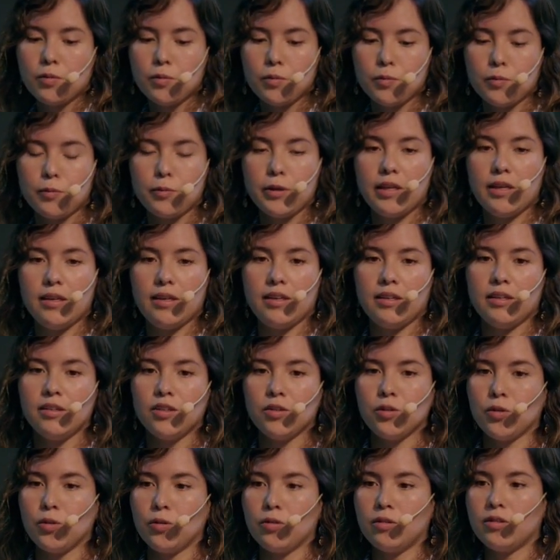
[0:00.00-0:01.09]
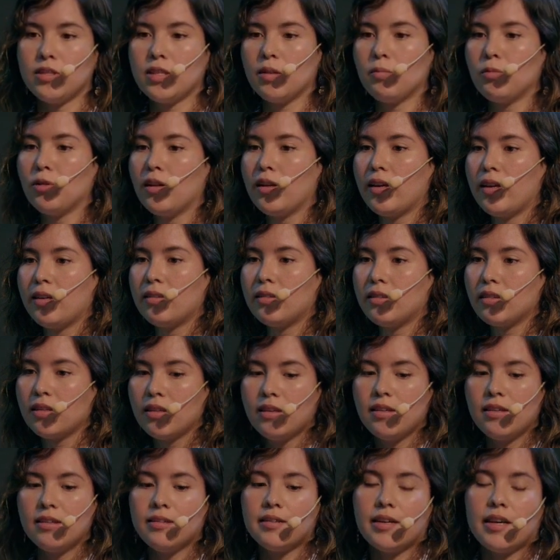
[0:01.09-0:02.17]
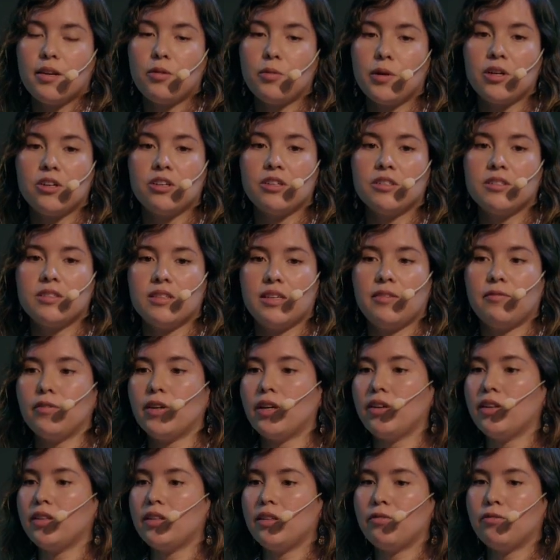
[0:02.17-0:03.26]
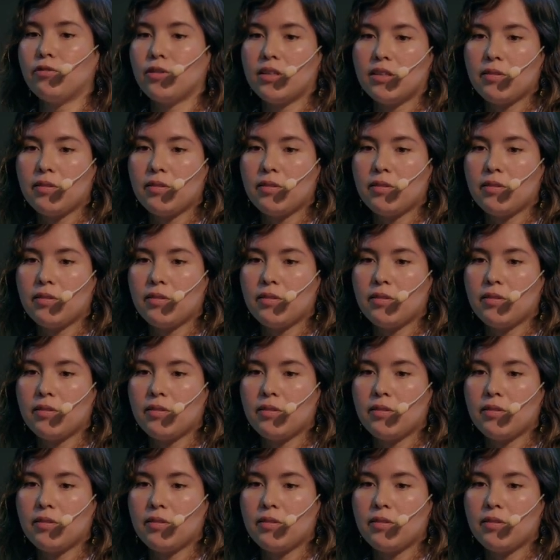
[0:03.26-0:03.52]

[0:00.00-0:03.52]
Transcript: we could simulate guide wires in very different